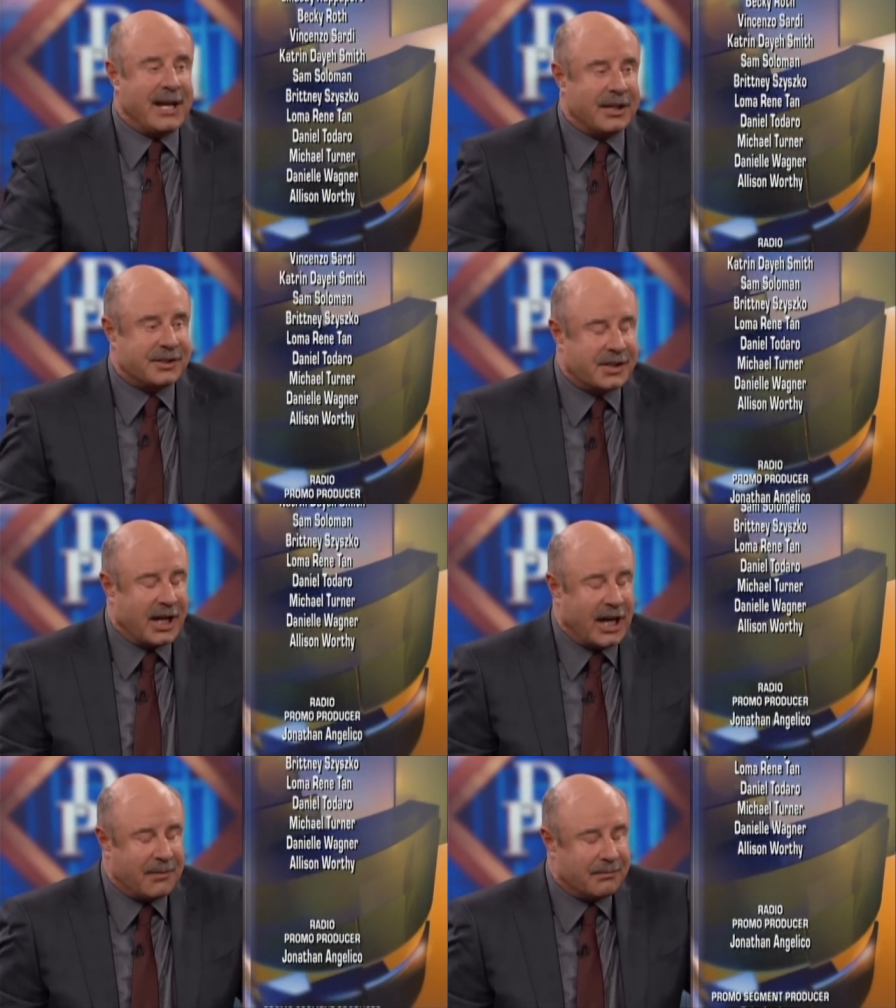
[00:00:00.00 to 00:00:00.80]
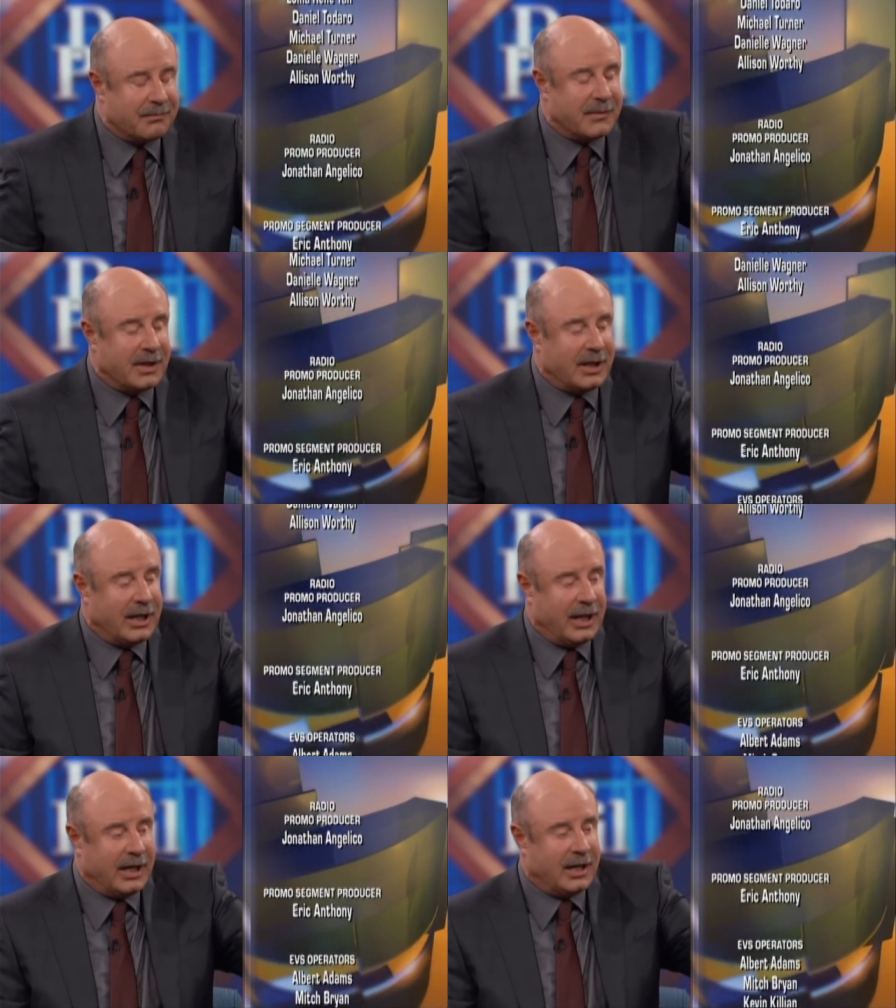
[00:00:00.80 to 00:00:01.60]
got to stop.
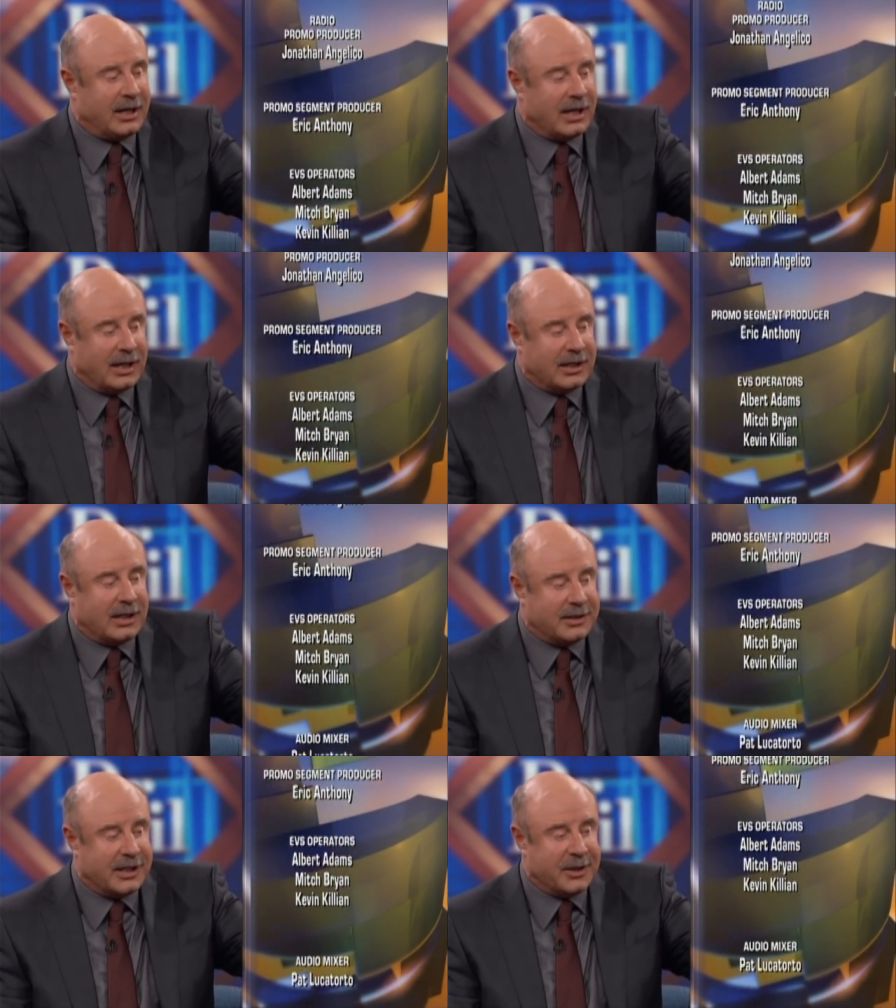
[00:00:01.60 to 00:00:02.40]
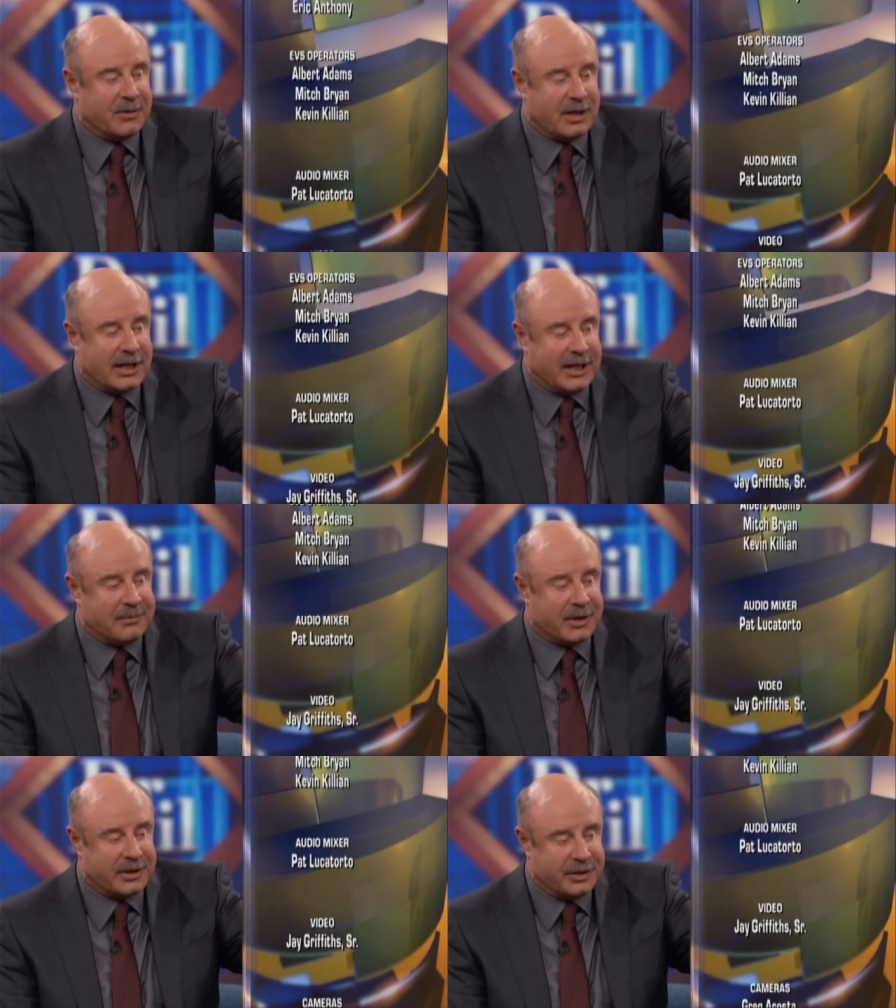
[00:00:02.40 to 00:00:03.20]
And I, I, tell you what, I
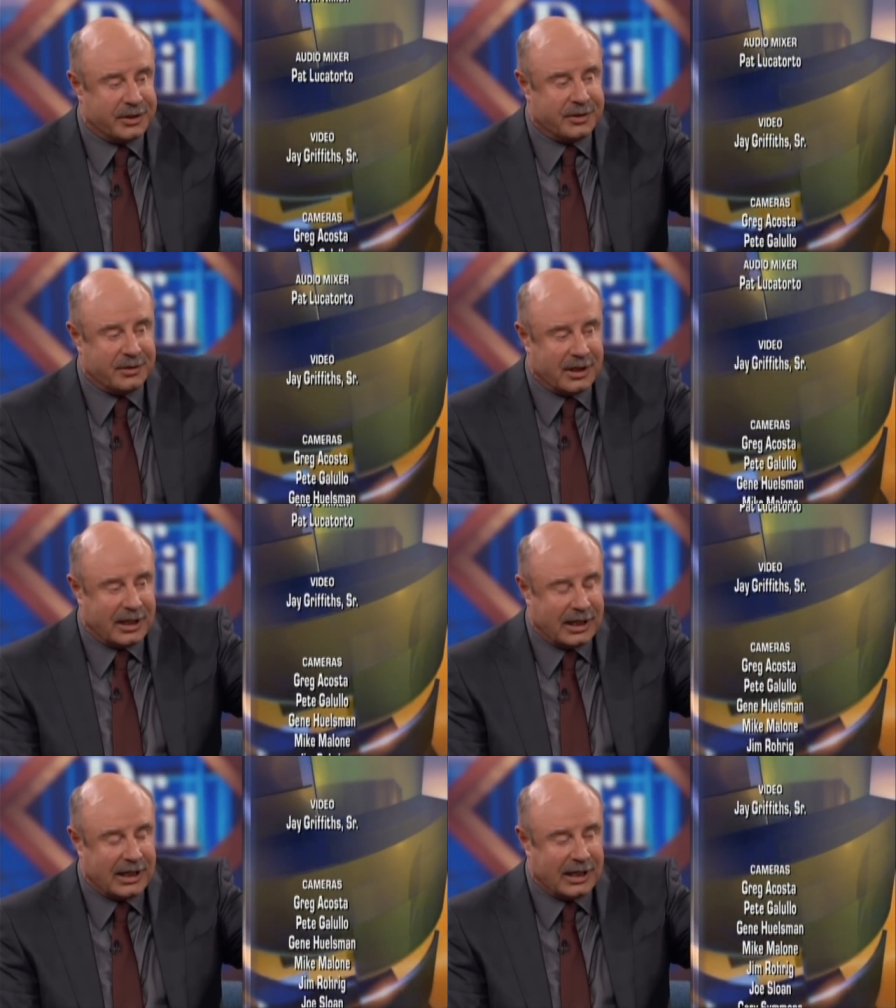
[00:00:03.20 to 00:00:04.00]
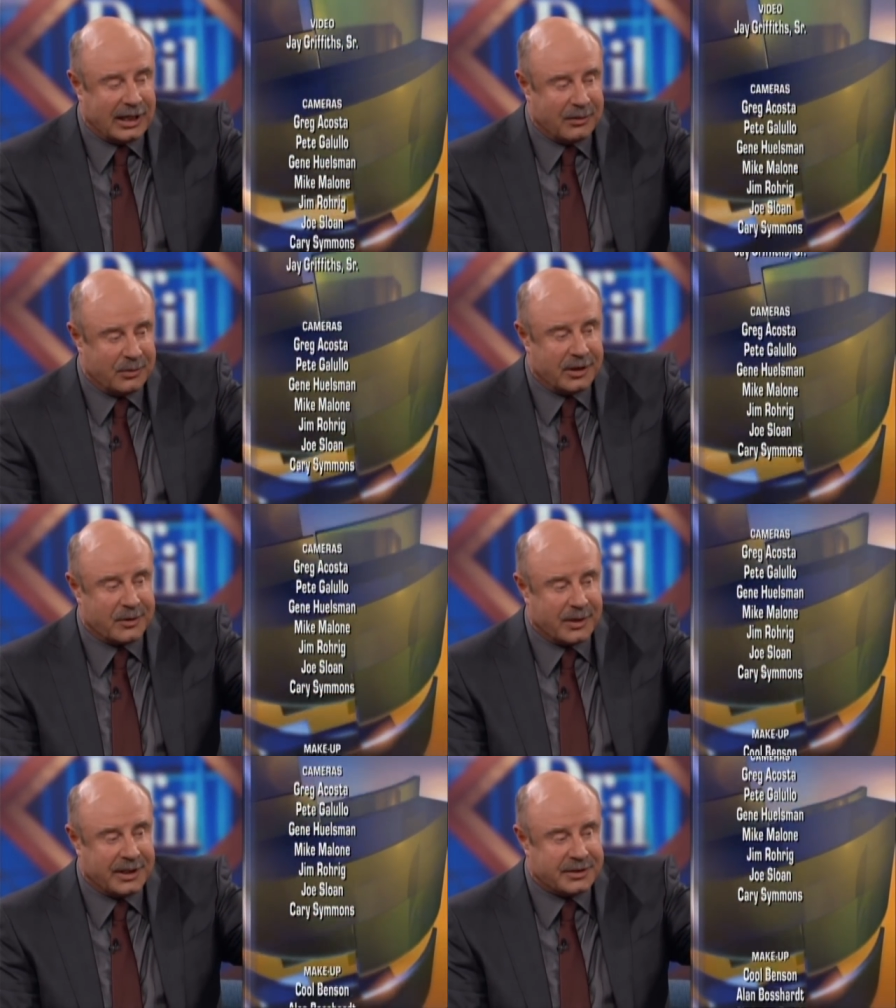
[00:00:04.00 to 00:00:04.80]
am going to do. I, I, will
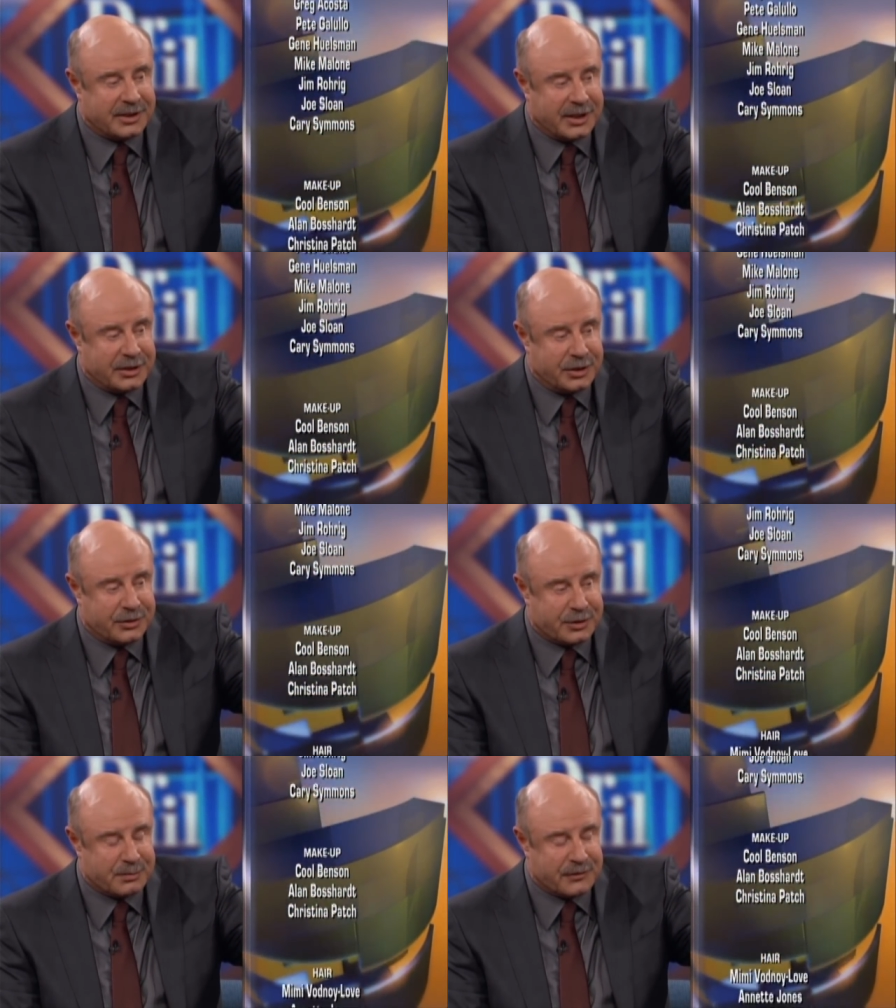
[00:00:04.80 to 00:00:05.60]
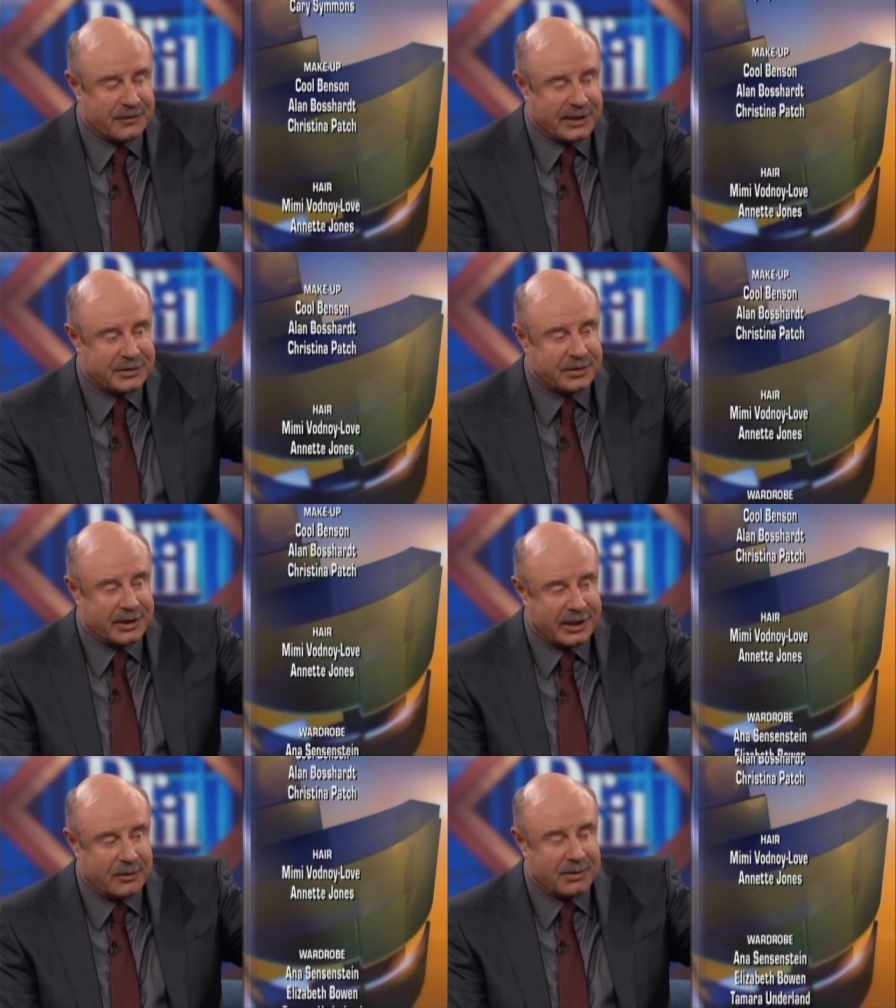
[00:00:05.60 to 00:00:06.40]
arrange to get you some professional
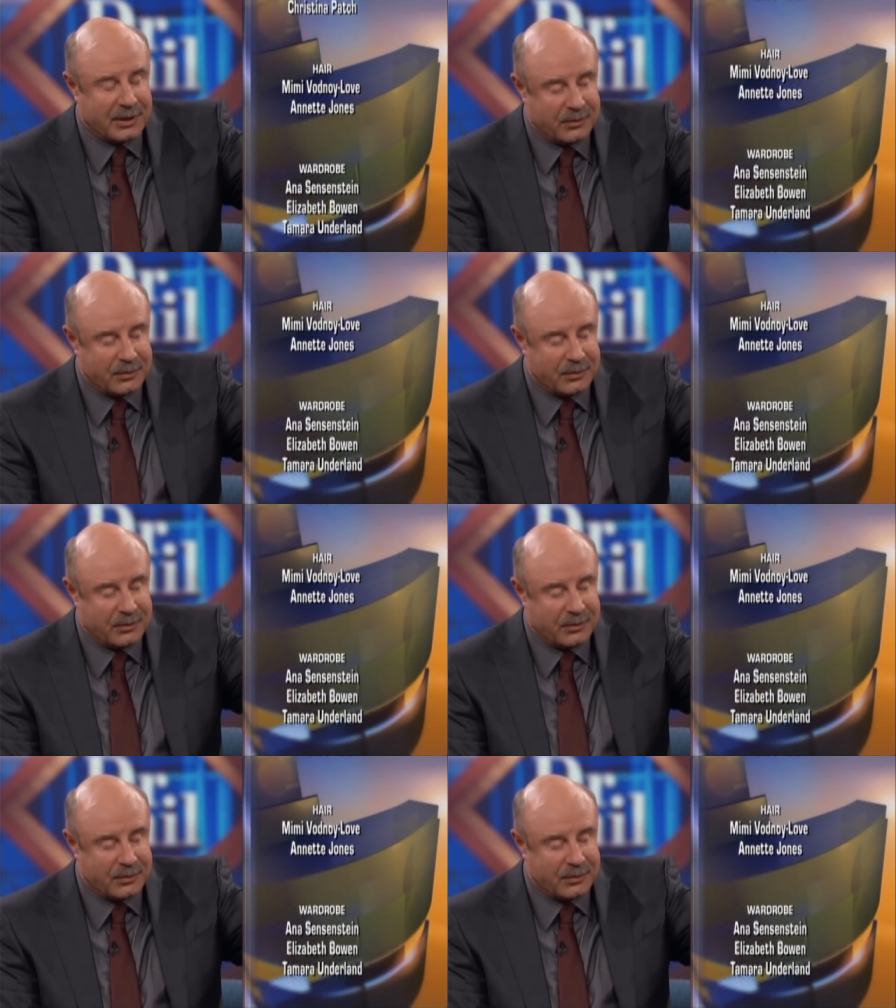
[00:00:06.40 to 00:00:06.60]
help. I